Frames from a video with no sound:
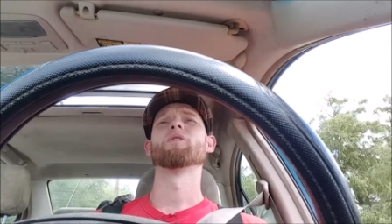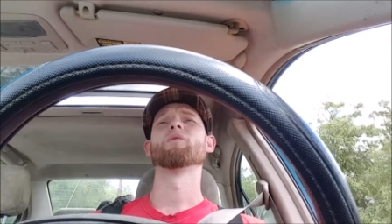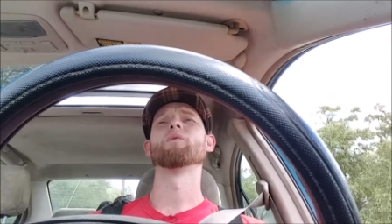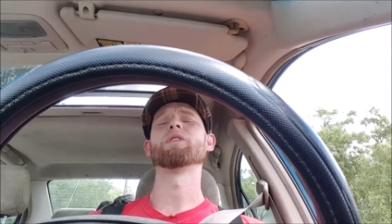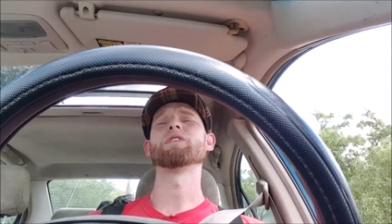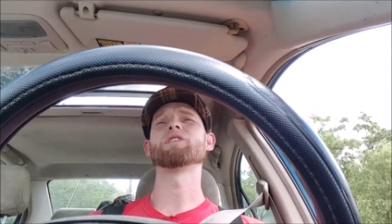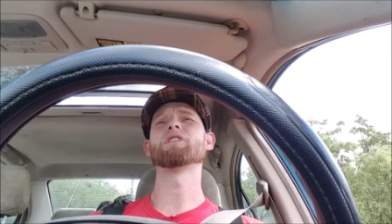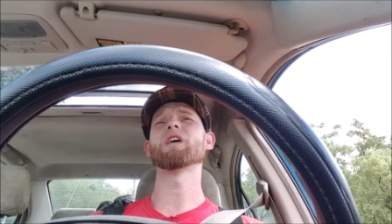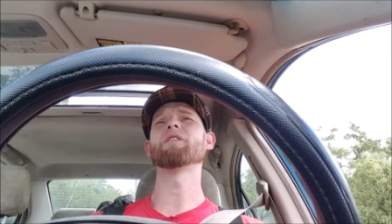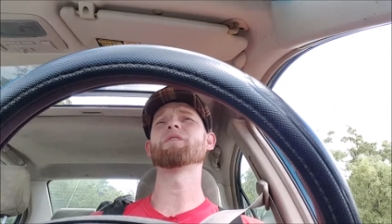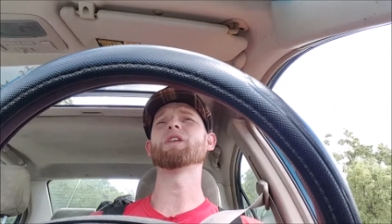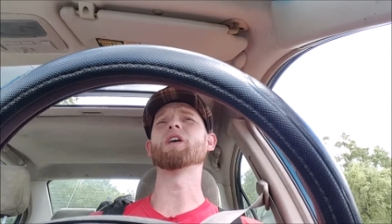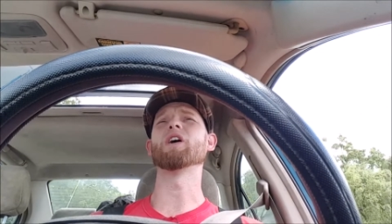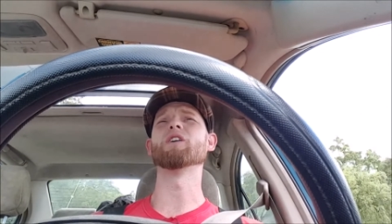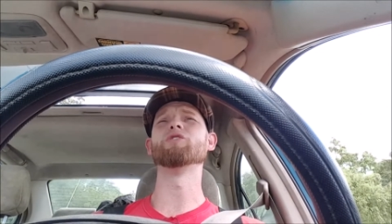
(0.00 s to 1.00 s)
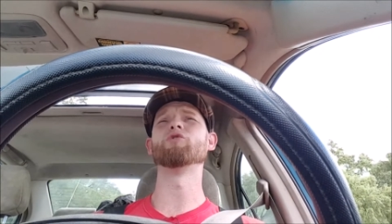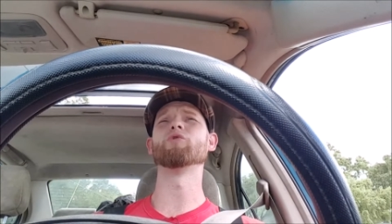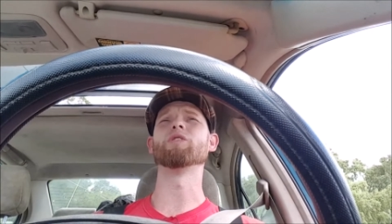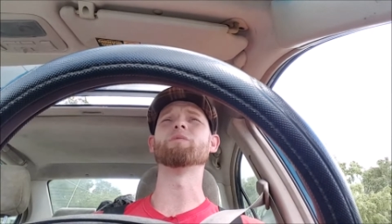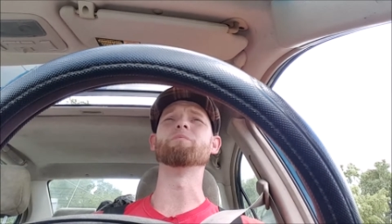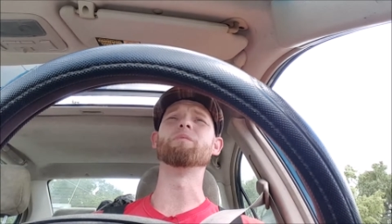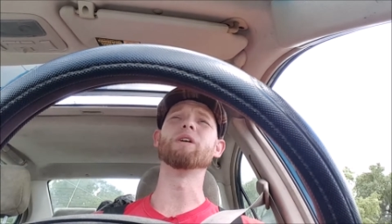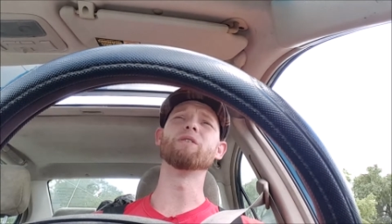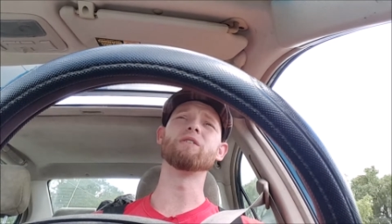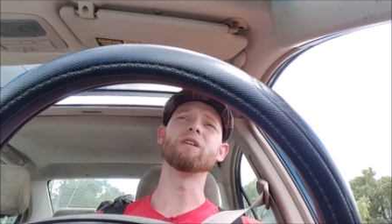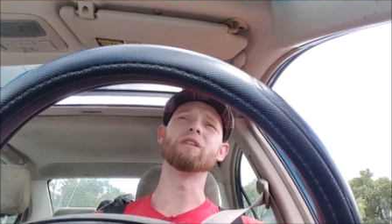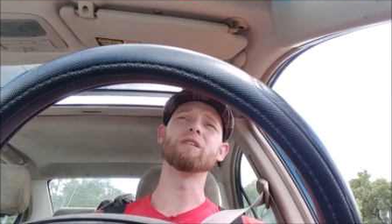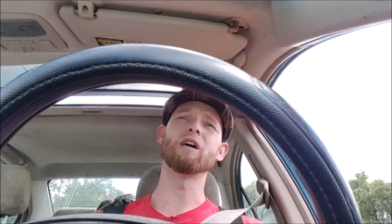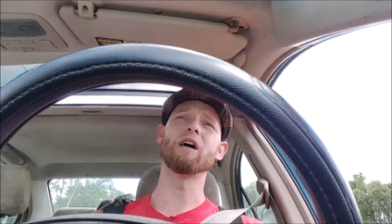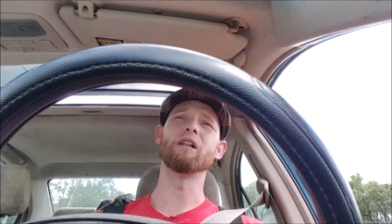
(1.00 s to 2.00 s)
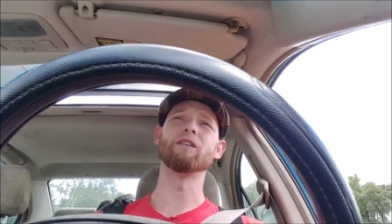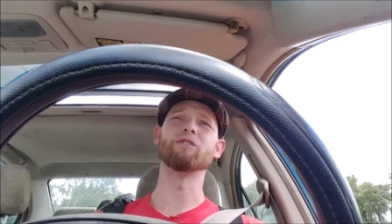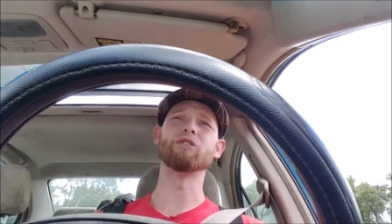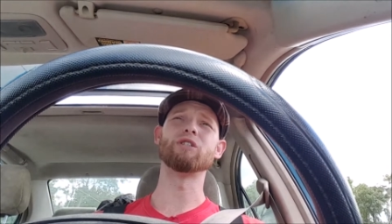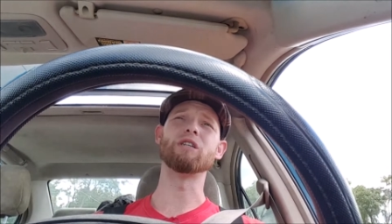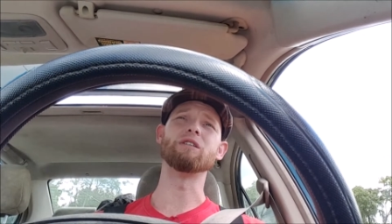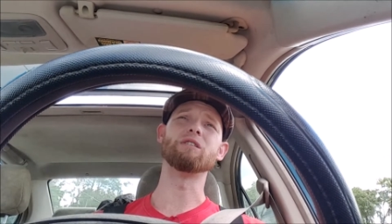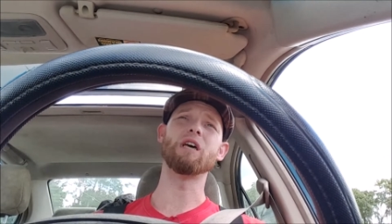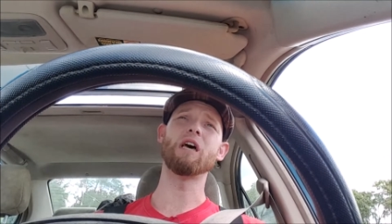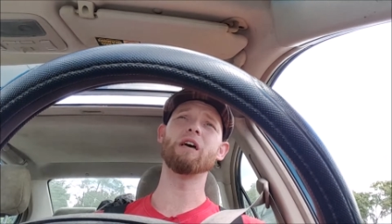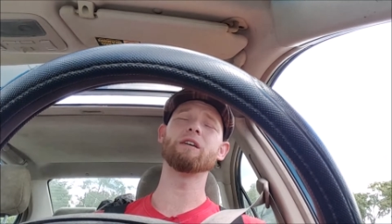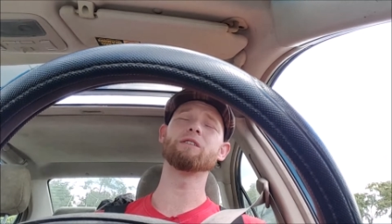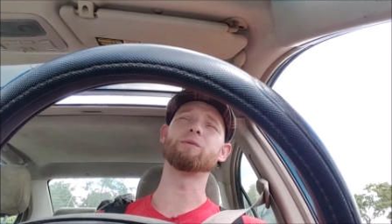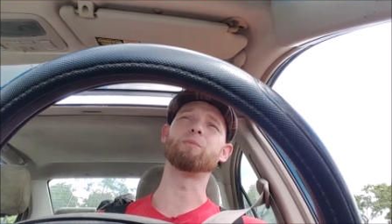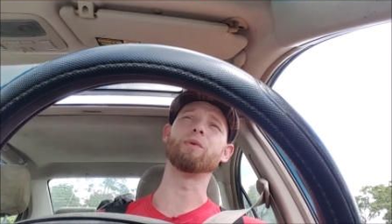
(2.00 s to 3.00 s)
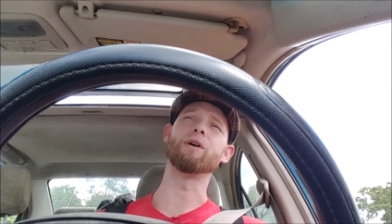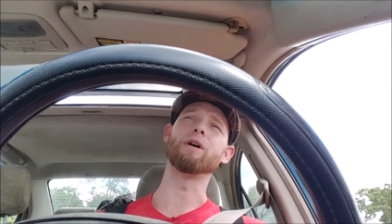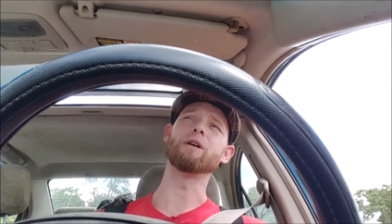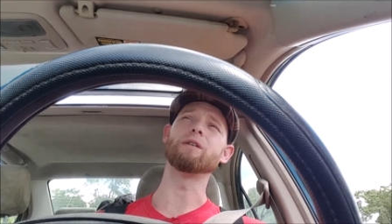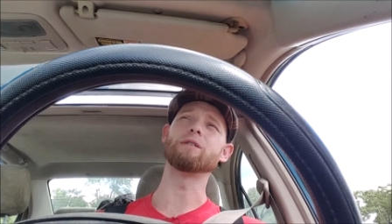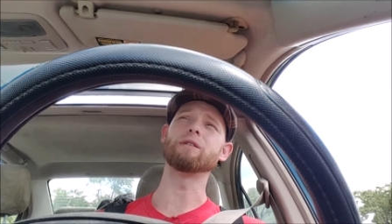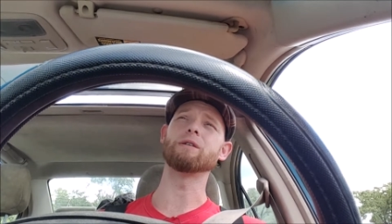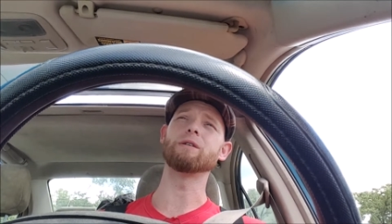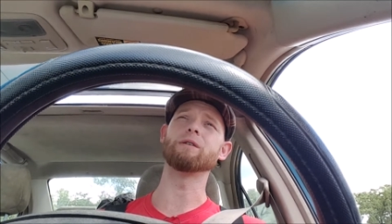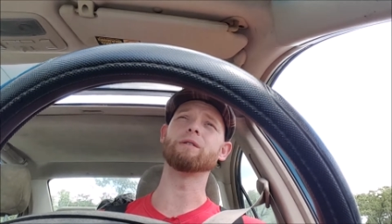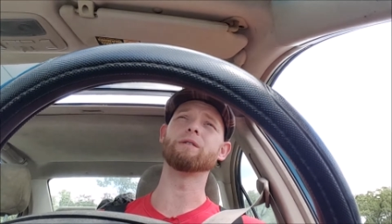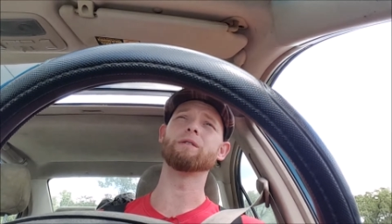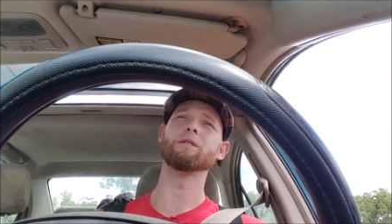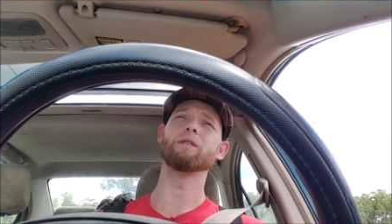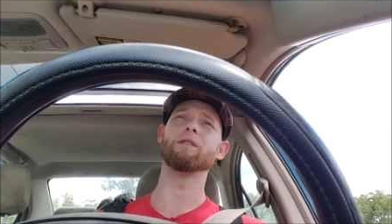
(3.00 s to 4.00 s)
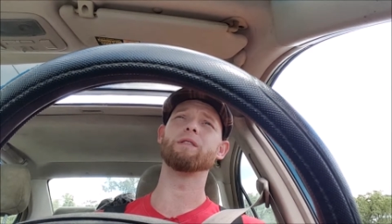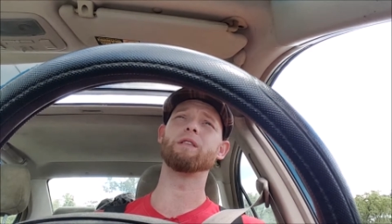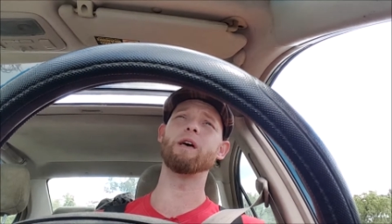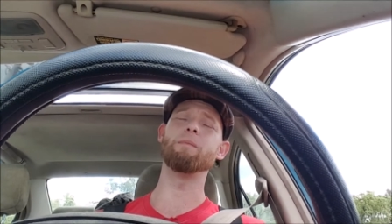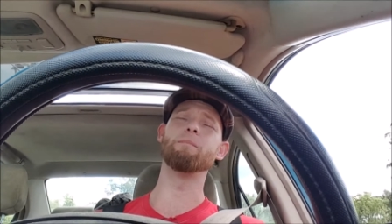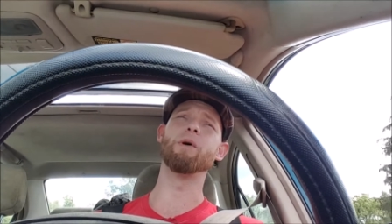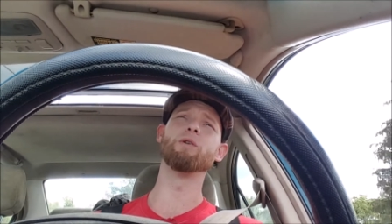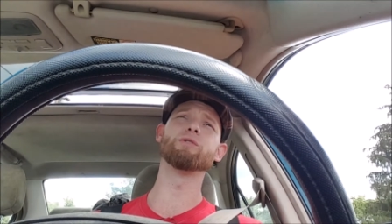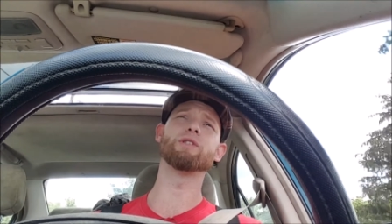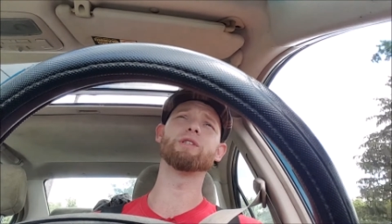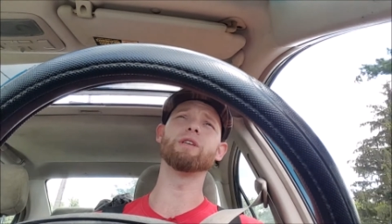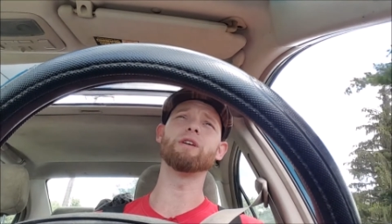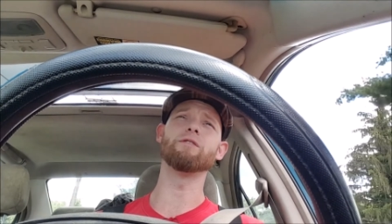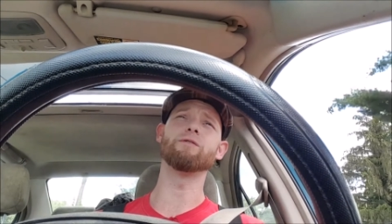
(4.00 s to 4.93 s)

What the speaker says: with $700 million in tax breaks that mostly